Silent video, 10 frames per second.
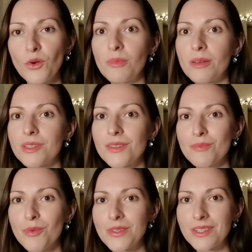Or maybe
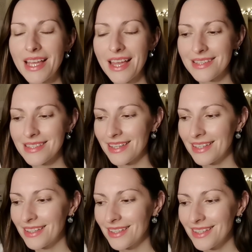this person has
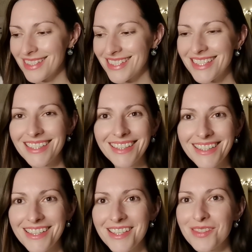like
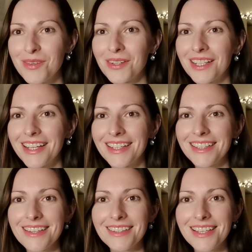CDs or like
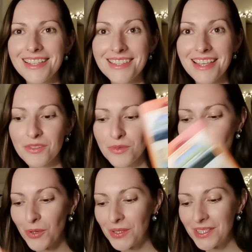a cassette
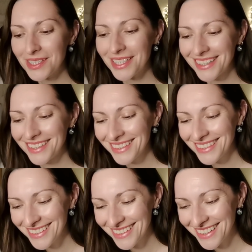recorder.
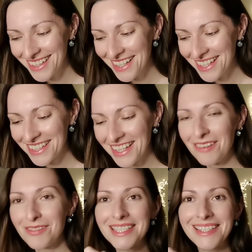Like they
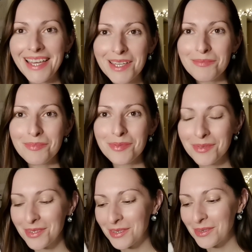have a tape,
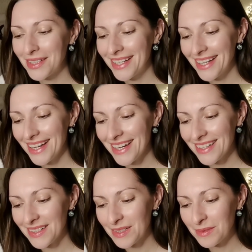you
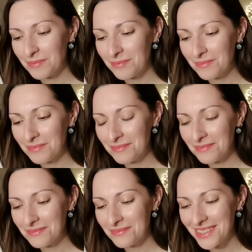know.
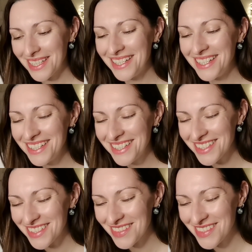
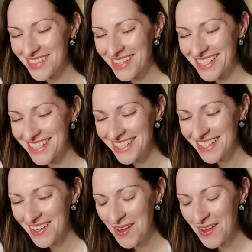So strange.